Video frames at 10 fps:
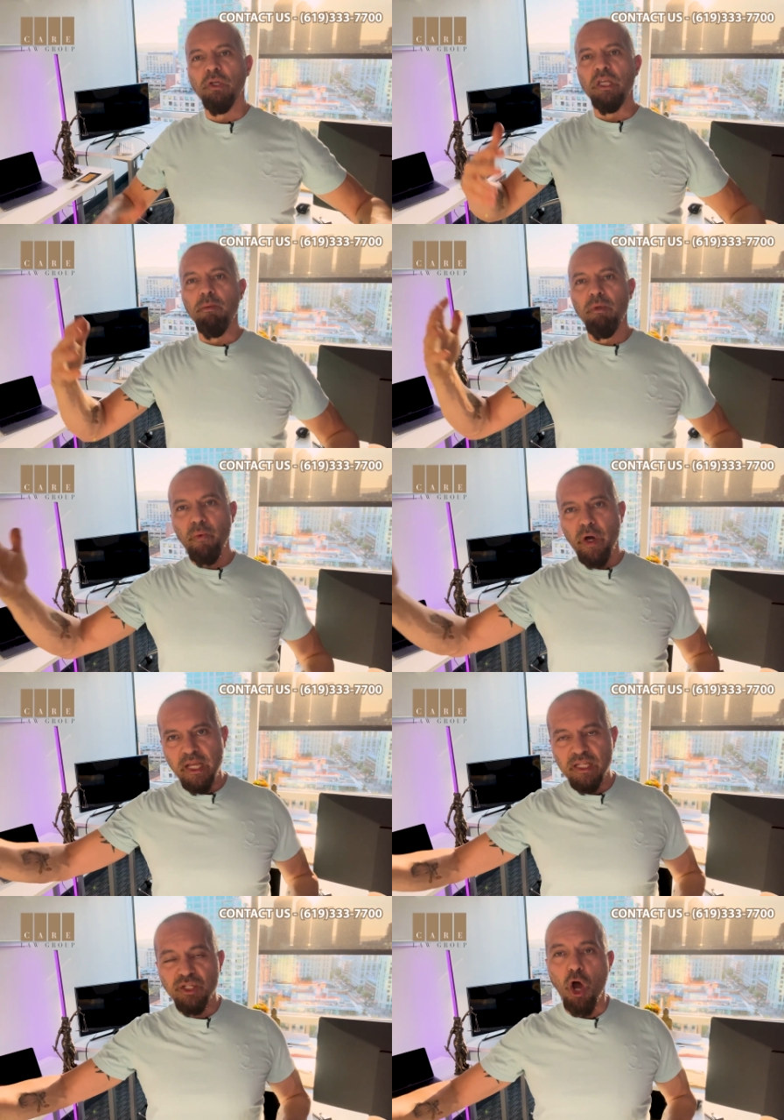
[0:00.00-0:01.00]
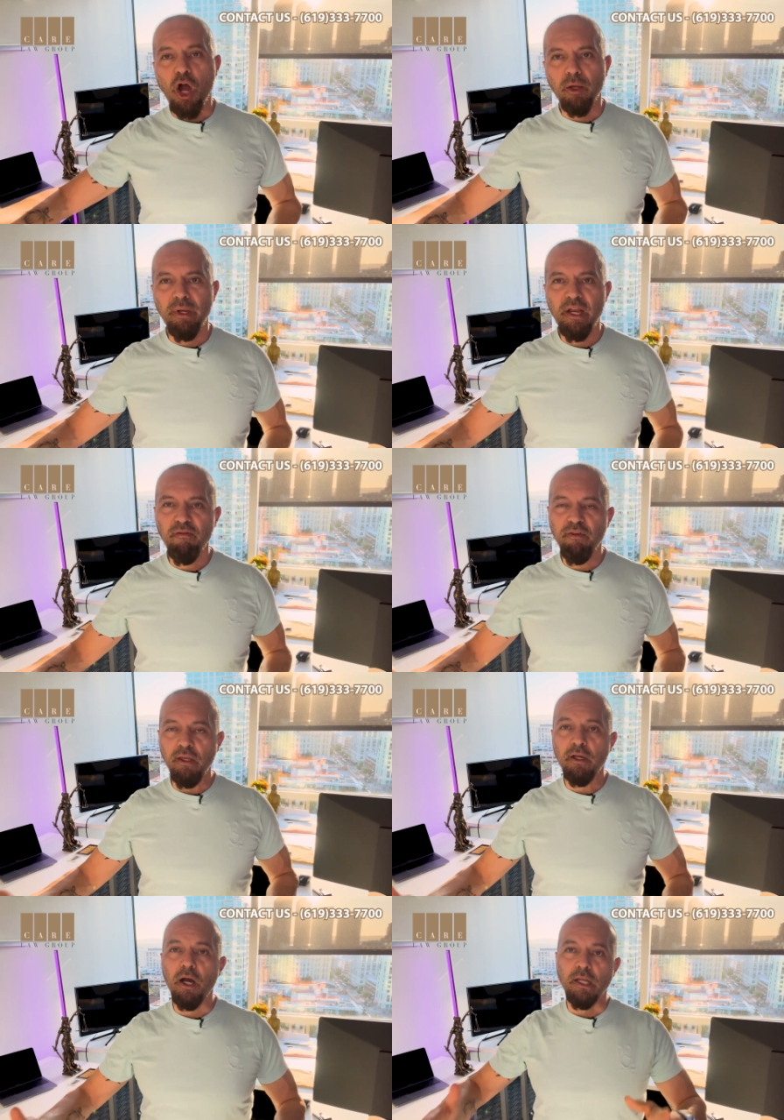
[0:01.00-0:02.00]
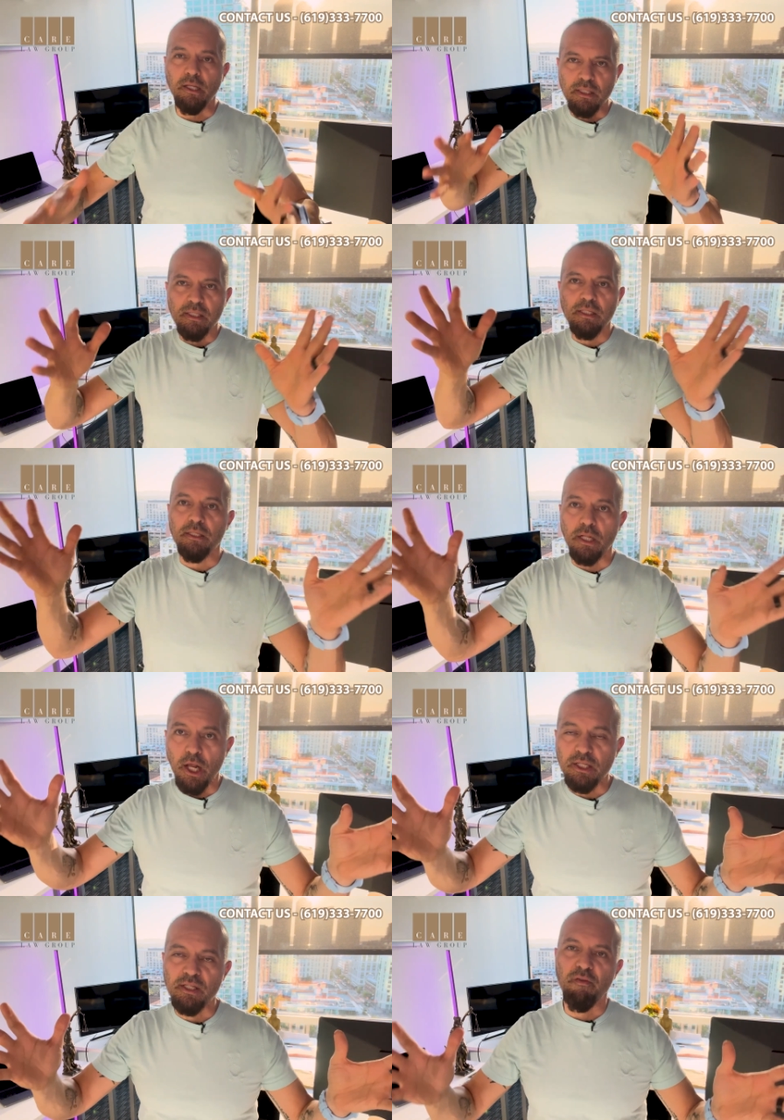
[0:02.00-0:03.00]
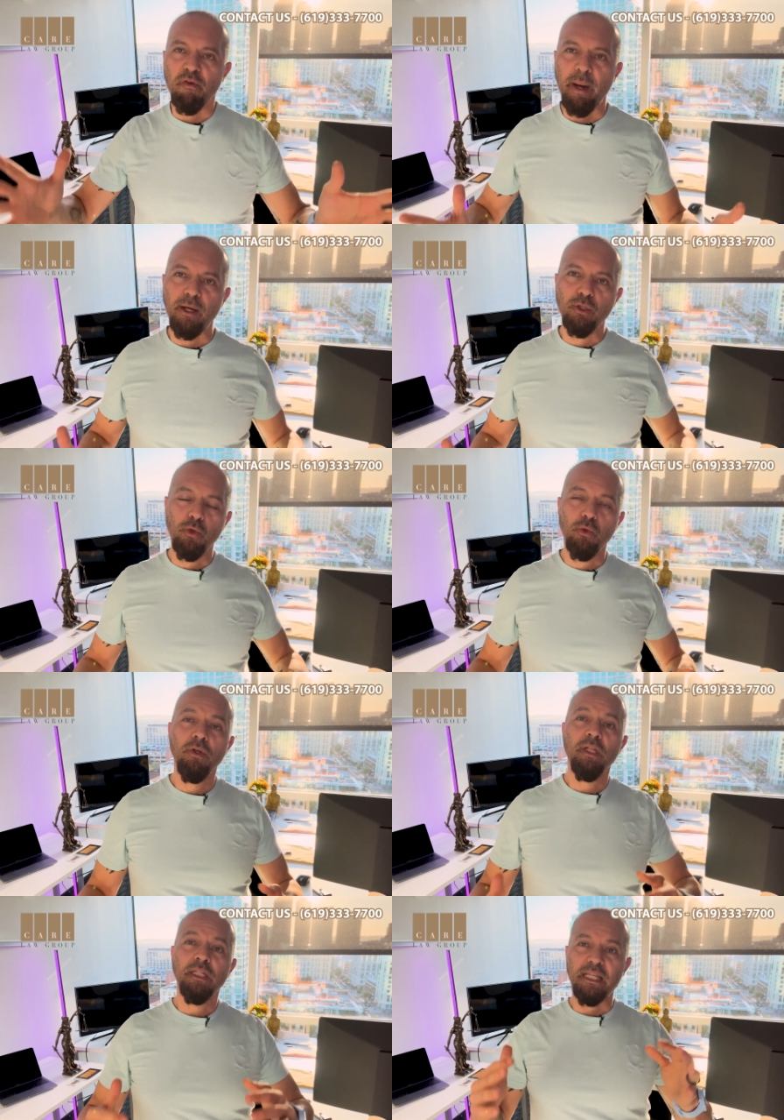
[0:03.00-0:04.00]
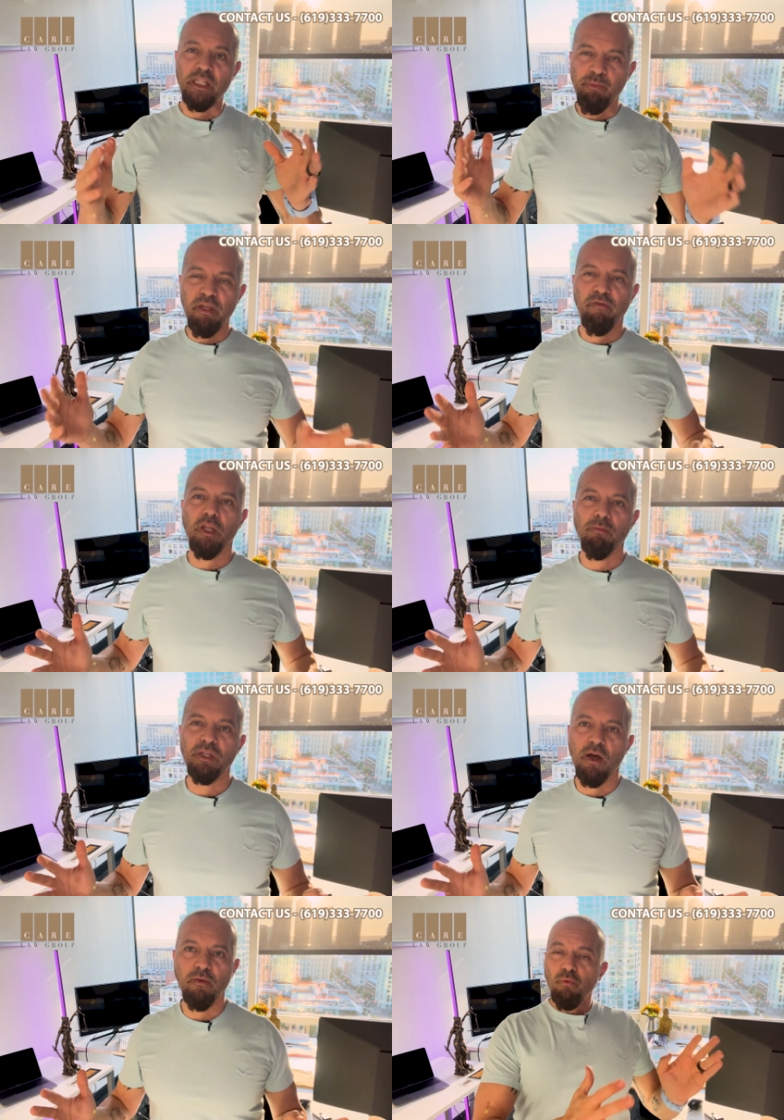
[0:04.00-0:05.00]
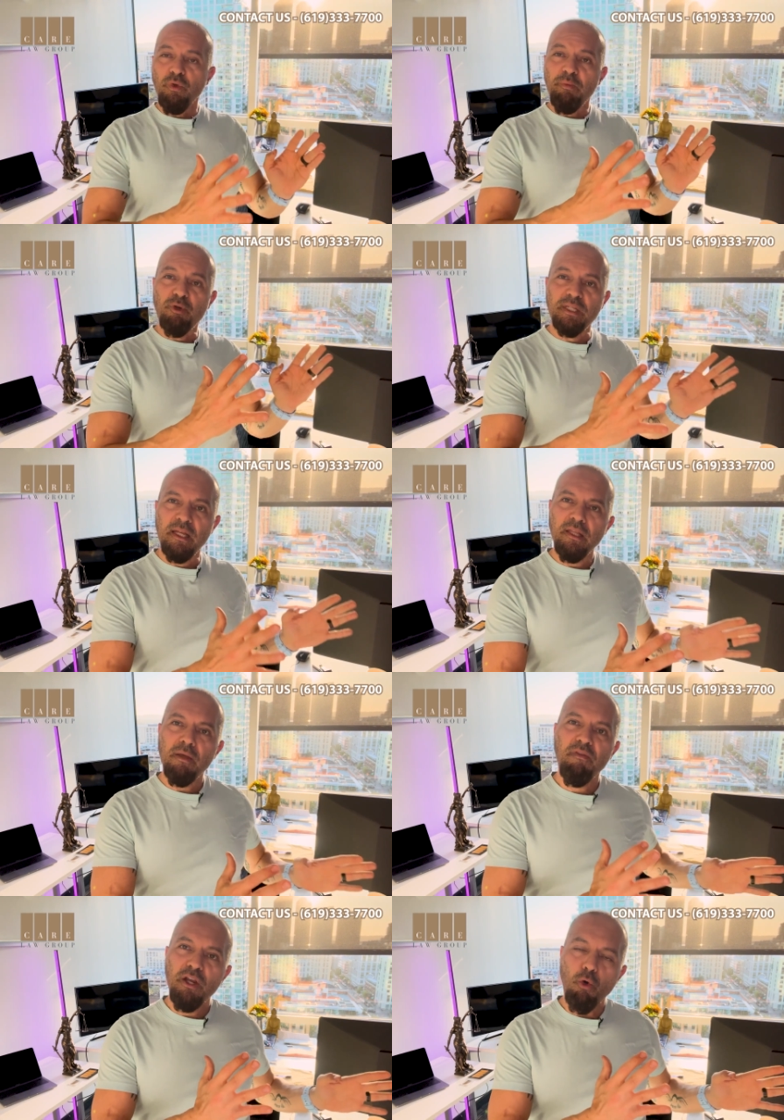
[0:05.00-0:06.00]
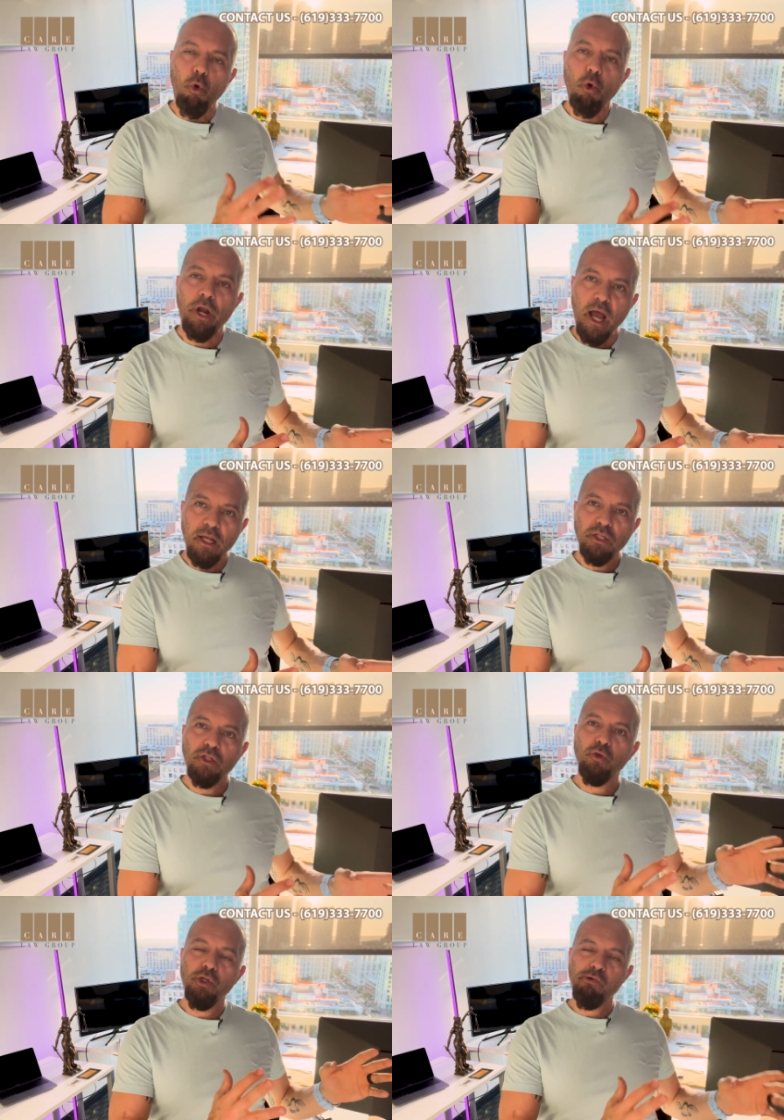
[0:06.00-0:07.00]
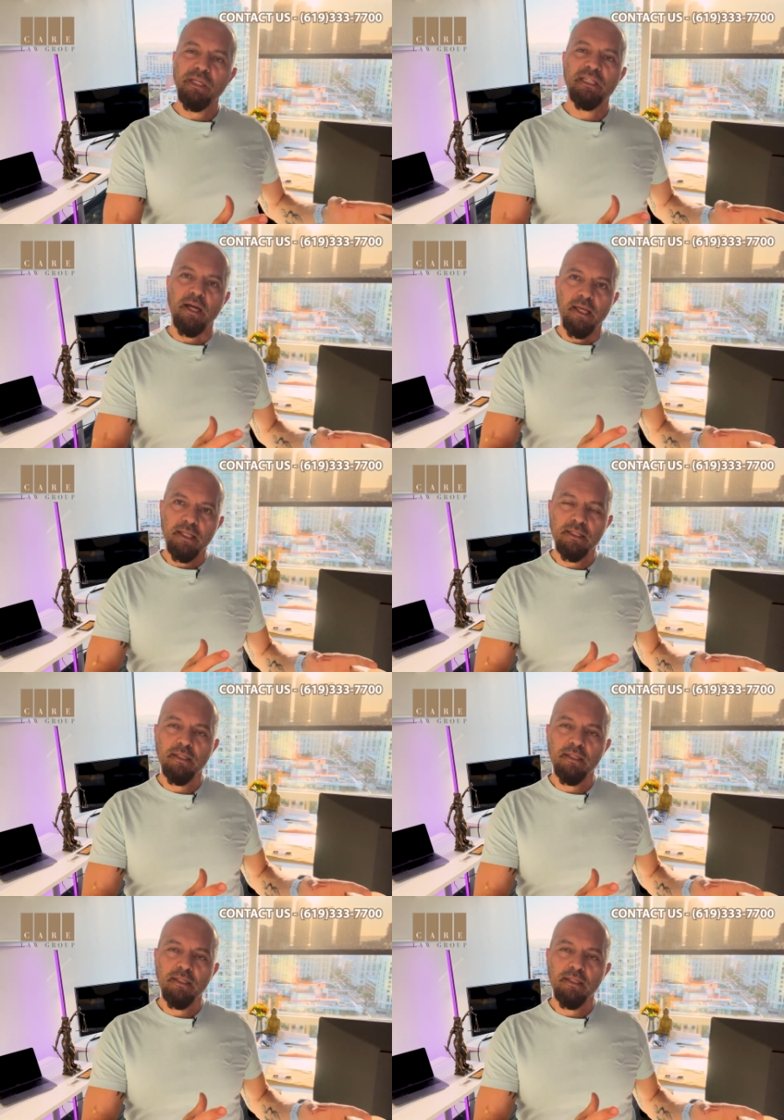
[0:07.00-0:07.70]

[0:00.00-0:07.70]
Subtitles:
EB1-A is document heavy, kind of there's a lot of stuff about you. They speak for themselves. We present them very organized to USCIS.